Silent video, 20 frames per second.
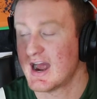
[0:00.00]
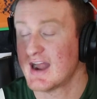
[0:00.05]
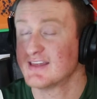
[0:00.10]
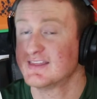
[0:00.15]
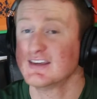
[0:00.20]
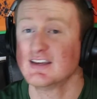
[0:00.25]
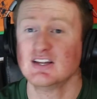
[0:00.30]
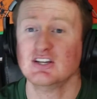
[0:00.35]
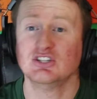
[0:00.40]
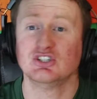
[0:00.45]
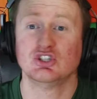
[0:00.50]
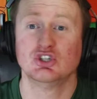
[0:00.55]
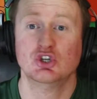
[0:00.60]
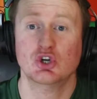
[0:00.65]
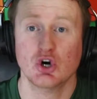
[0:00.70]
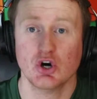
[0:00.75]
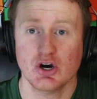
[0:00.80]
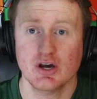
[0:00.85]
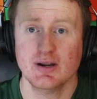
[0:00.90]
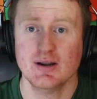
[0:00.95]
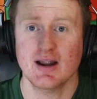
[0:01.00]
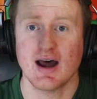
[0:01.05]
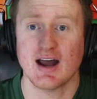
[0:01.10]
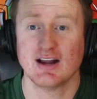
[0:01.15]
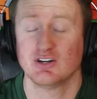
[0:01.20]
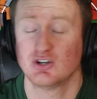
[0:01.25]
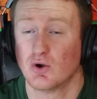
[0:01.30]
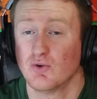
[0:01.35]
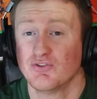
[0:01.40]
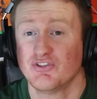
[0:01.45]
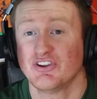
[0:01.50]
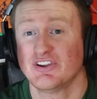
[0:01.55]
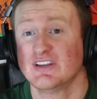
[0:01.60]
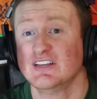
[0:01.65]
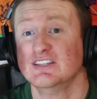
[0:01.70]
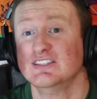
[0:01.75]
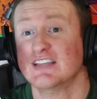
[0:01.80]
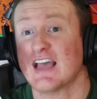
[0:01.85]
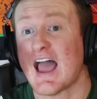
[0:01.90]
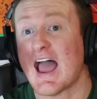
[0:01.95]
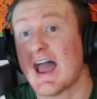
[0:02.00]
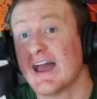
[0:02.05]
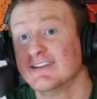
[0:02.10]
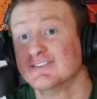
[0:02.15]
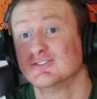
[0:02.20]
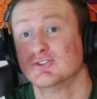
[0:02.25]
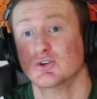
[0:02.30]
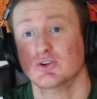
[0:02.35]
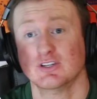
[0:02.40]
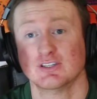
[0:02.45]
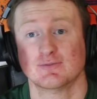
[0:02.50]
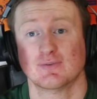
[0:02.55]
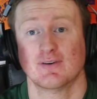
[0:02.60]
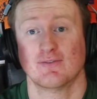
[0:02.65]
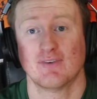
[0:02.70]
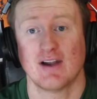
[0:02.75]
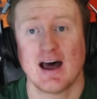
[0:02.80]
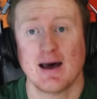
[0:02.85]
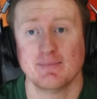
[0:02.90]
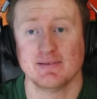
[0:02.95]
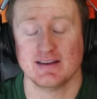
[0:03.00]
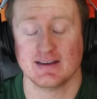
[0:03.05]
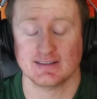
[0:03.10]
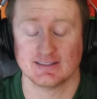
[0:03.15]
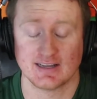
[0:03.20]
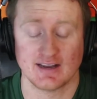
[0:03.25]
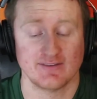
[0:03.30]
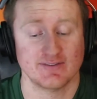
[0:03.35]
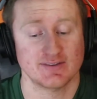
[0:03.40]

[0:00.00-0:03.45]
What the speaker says: I think he's good. I don't think he's as good as what Robby is.